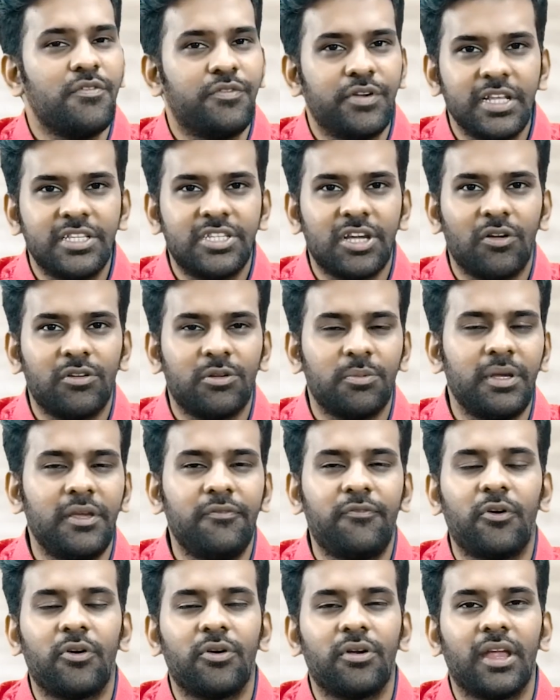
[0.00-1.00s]
Reach out to
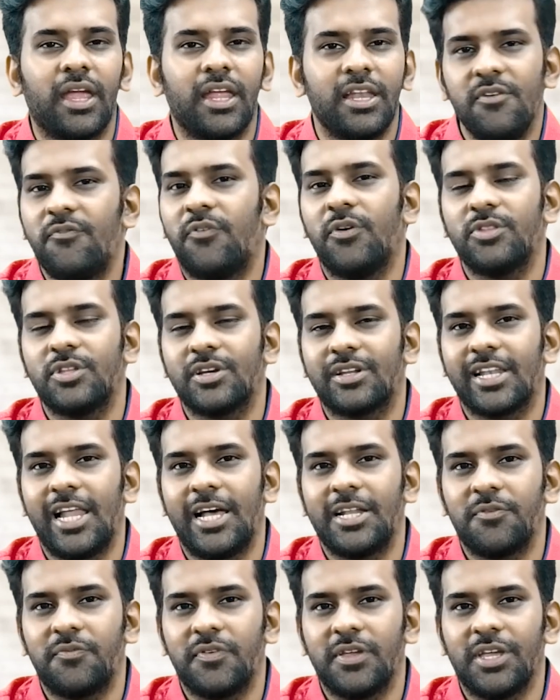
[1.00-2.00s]
me for any further
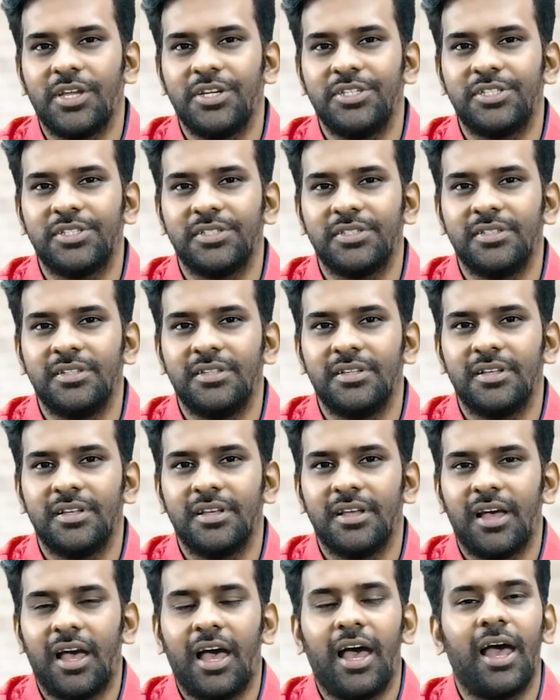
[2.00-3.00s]
clarification.
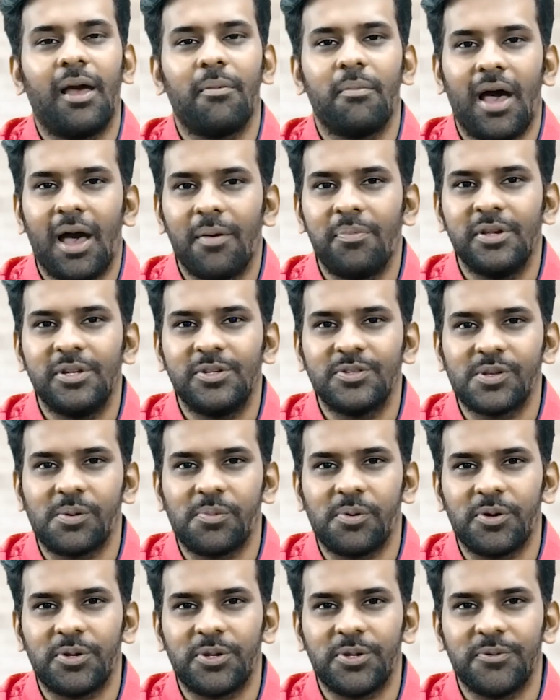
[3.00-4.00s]
I'm happy to
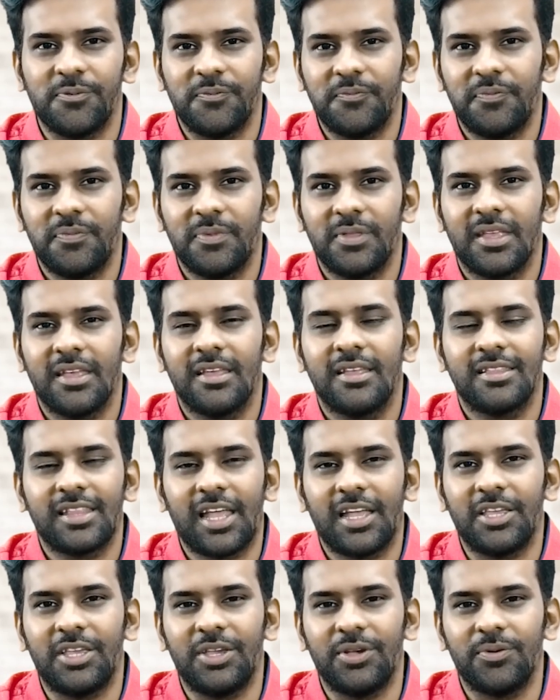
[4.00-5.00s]
support you.
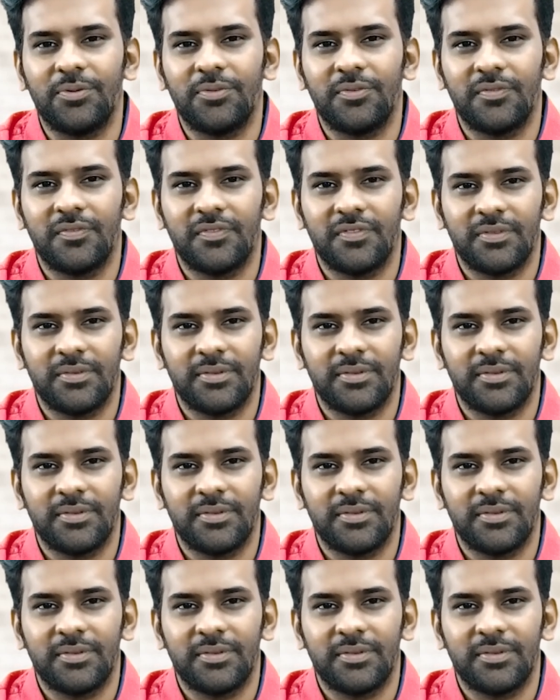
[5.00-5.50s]
Thank you.